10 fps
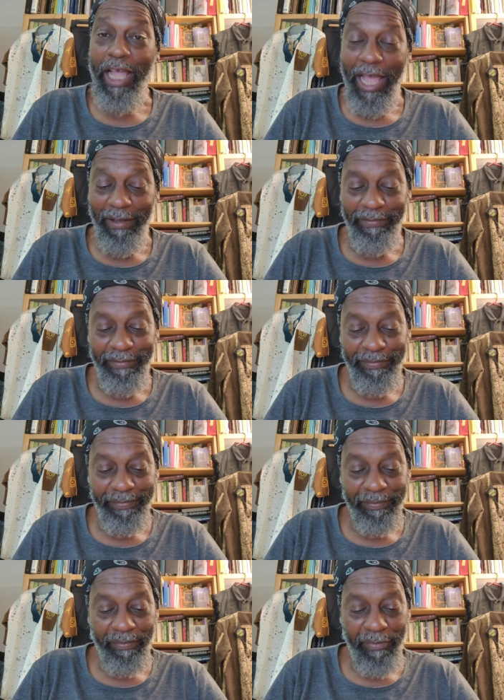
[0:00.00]
have
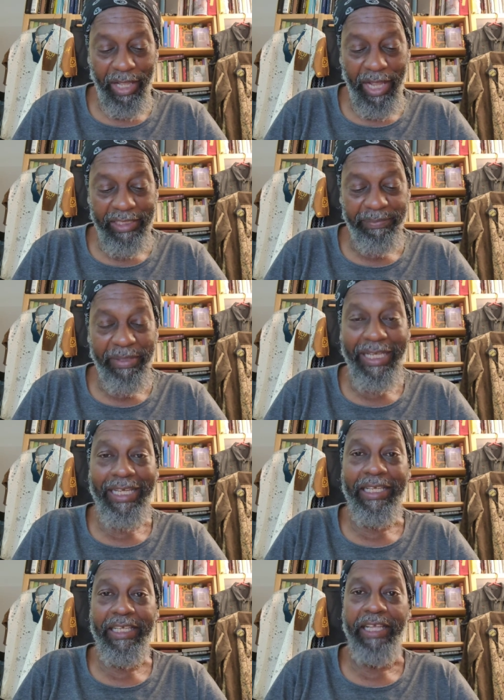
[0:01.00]
as
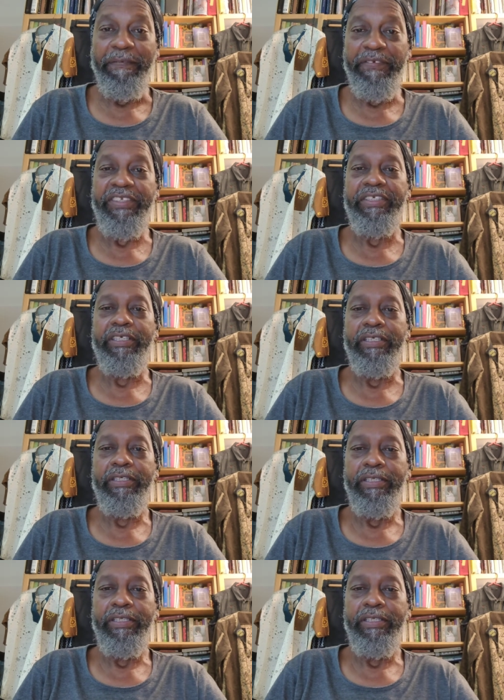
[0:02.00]
being gifts.